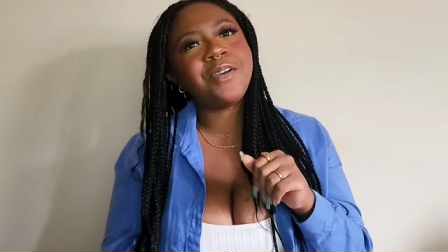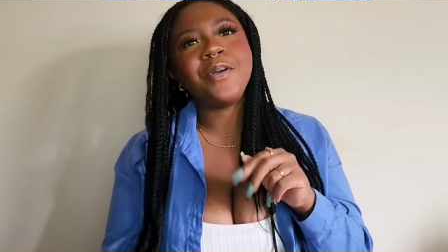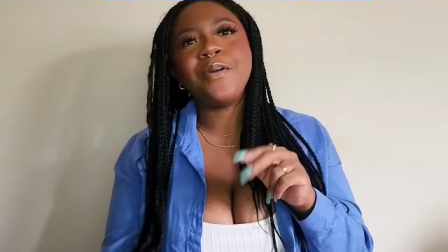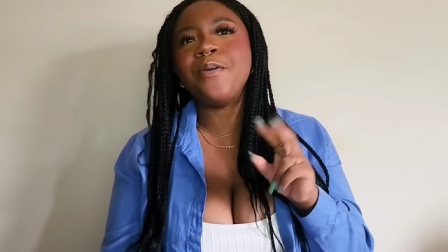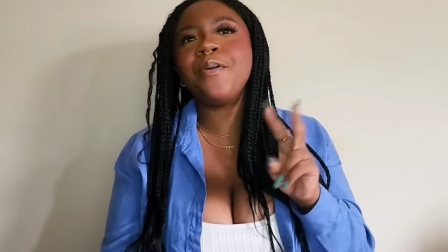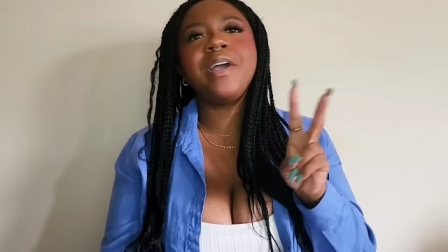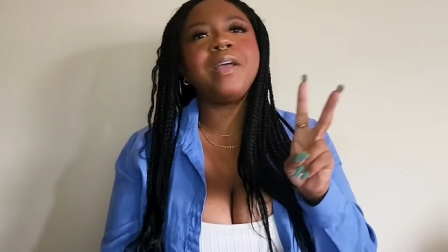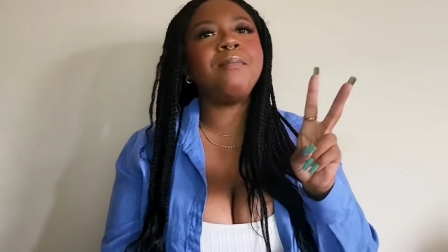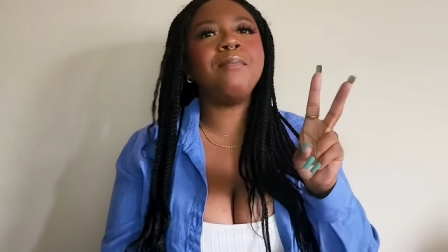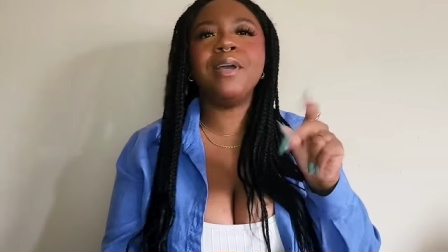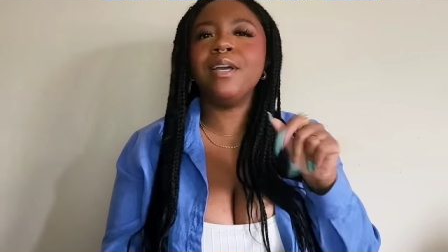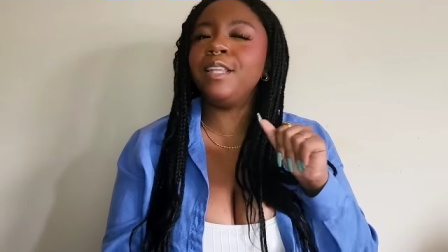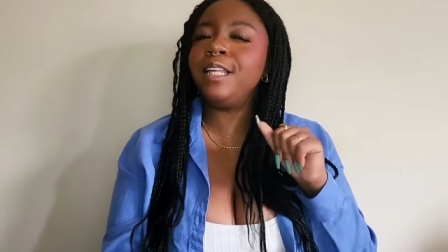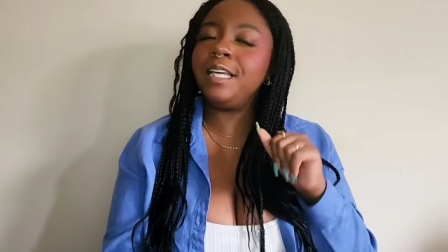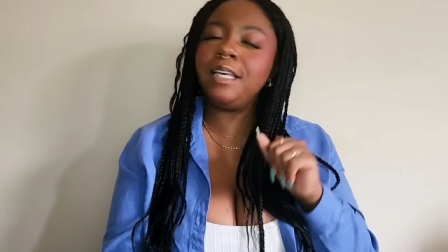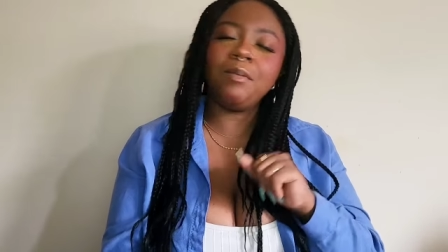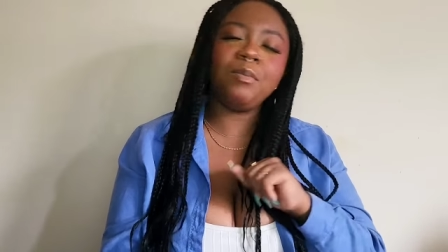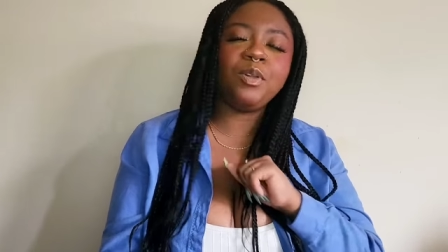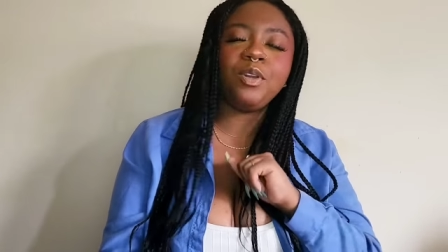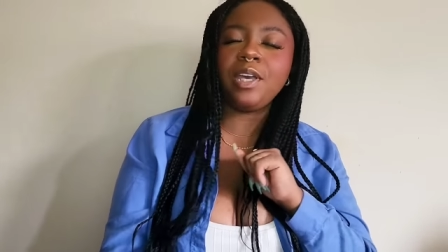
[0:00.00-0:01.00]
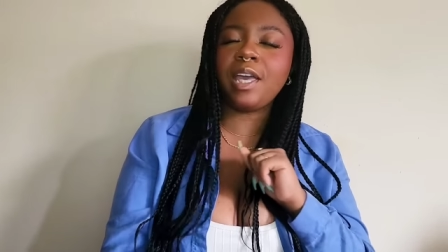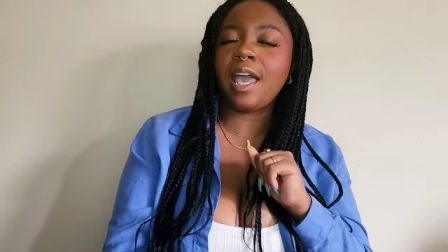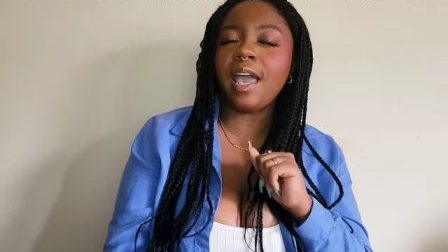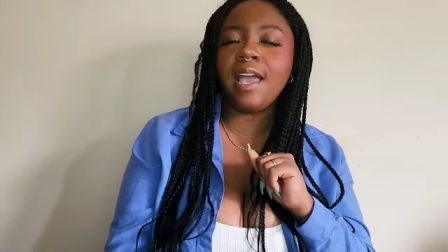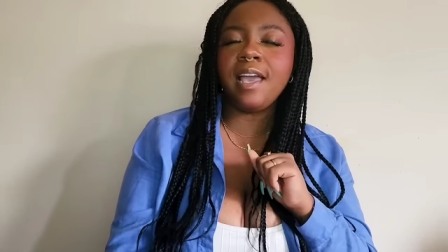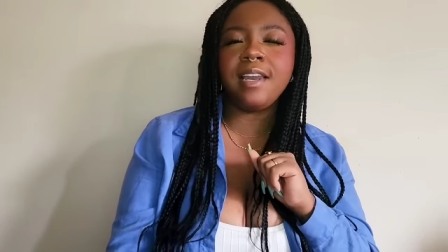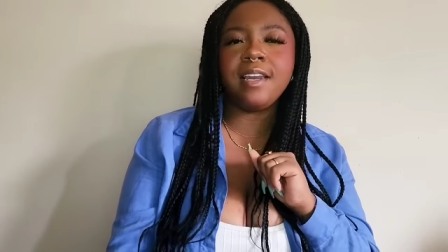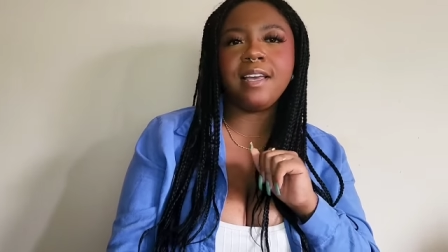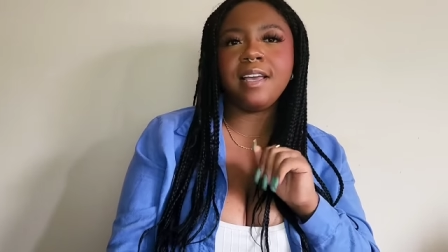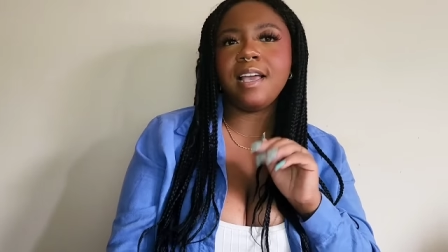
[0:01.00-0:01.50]
who can barely
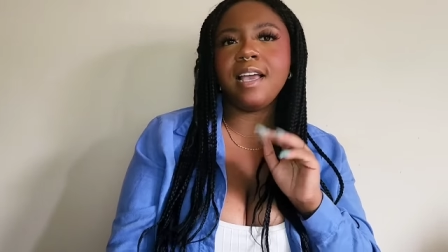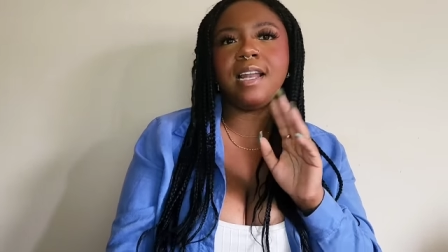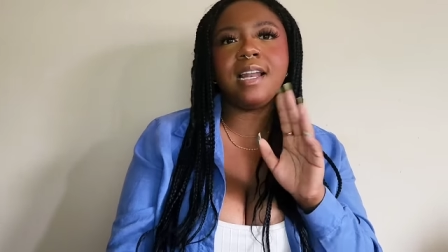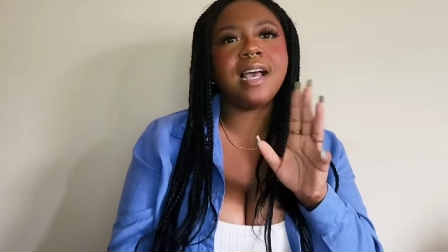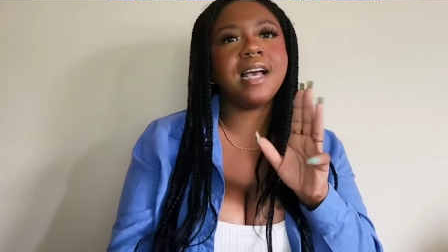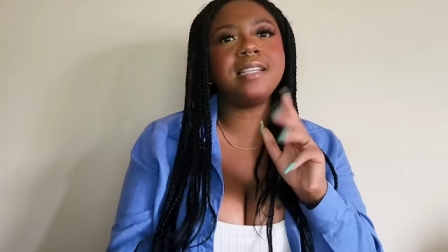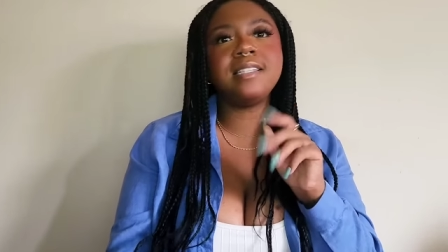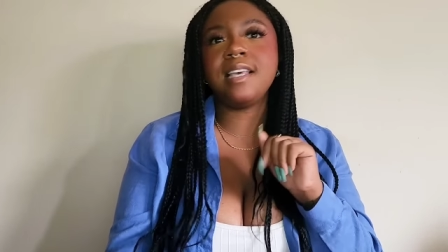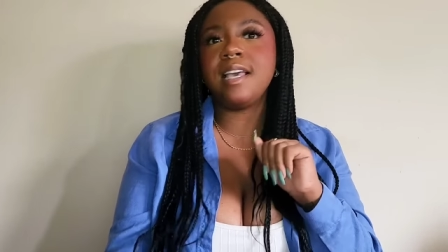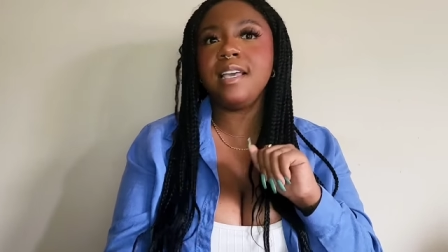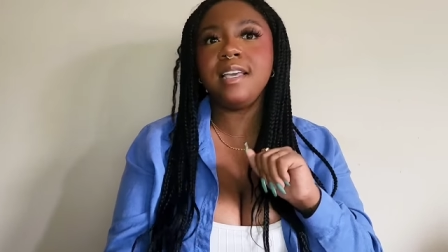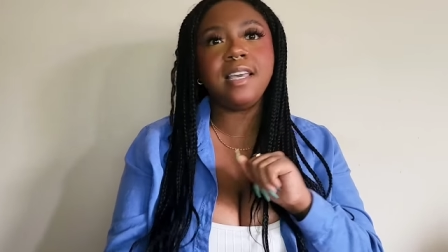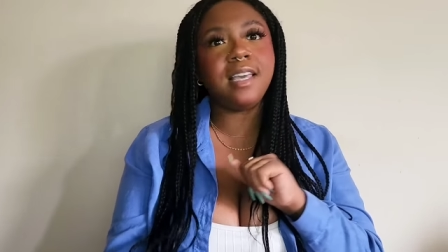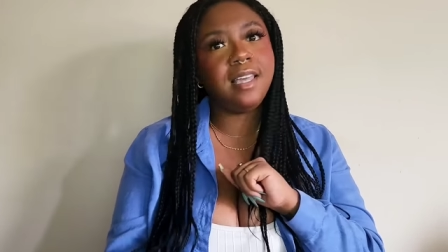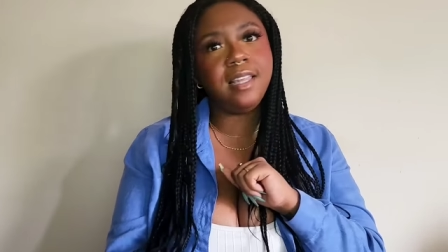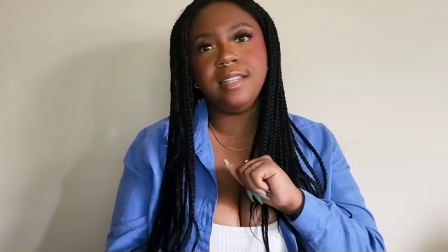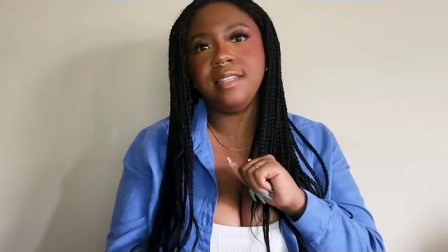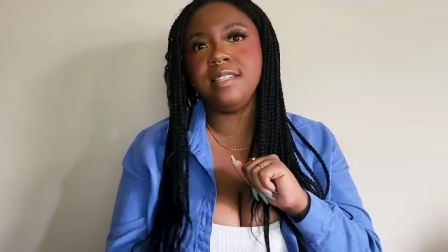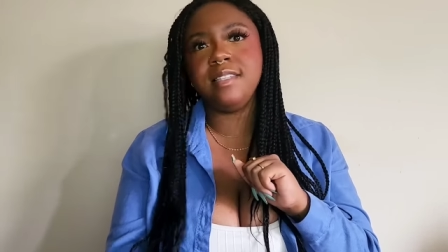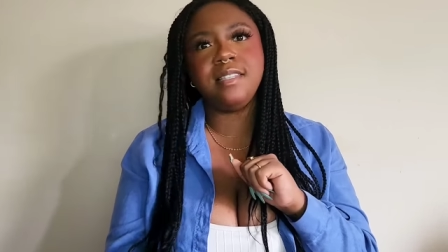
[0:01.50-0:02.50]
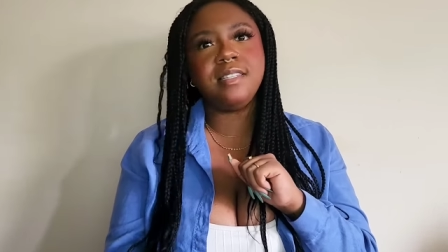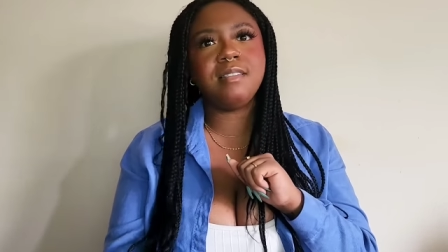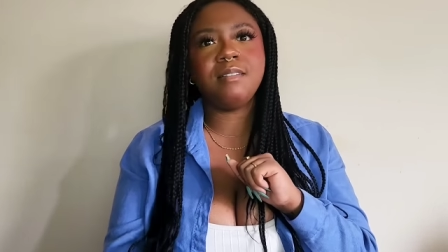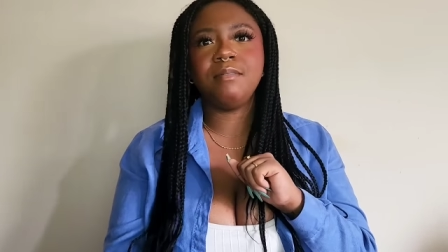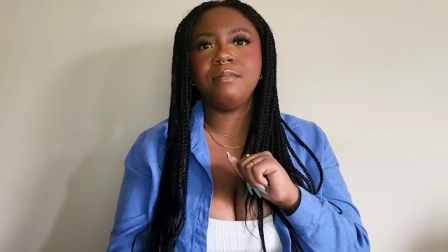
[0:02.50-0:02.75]
communicate, and has eight kids